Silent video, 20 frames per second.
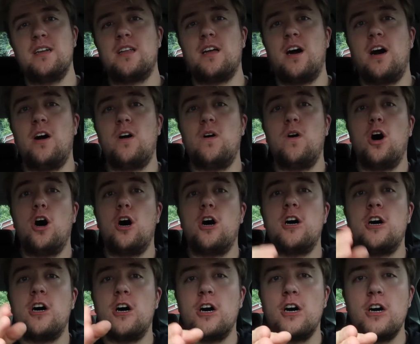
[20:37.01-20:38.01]
So
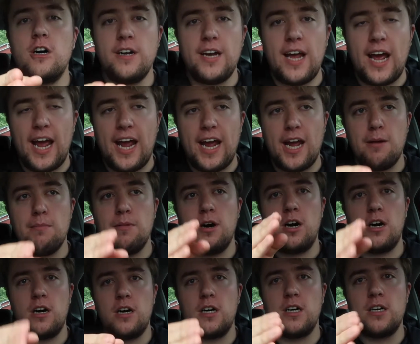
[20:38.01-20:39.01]
her name,
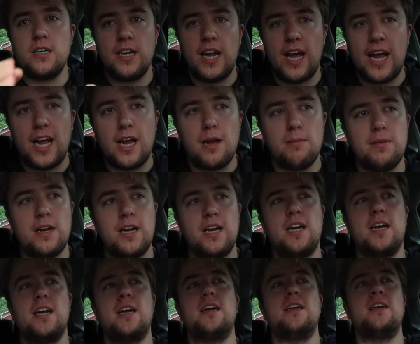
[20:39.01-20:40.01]
her name
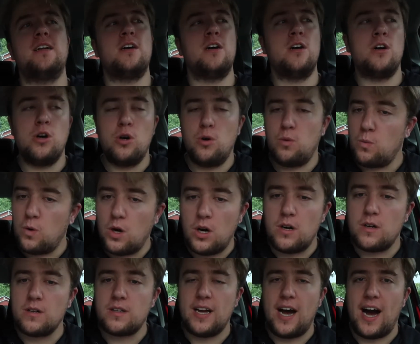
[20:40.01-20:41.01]
is
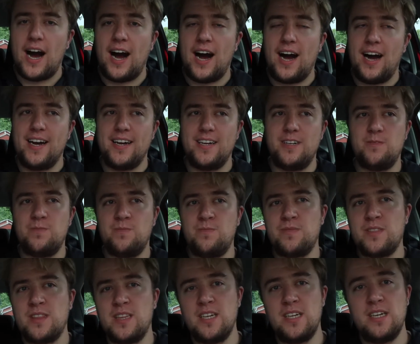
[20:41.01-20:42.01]
Roll Tide.
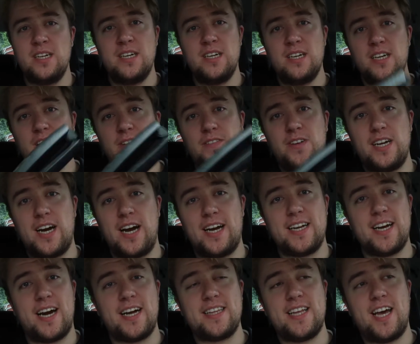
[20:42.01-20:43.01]
If you guys
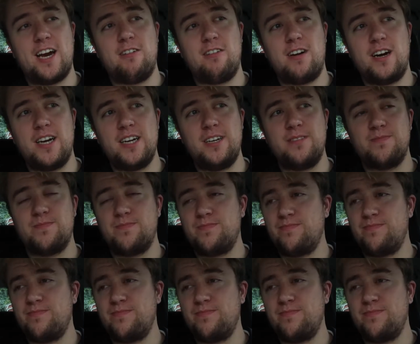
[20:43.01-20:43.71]
got that right,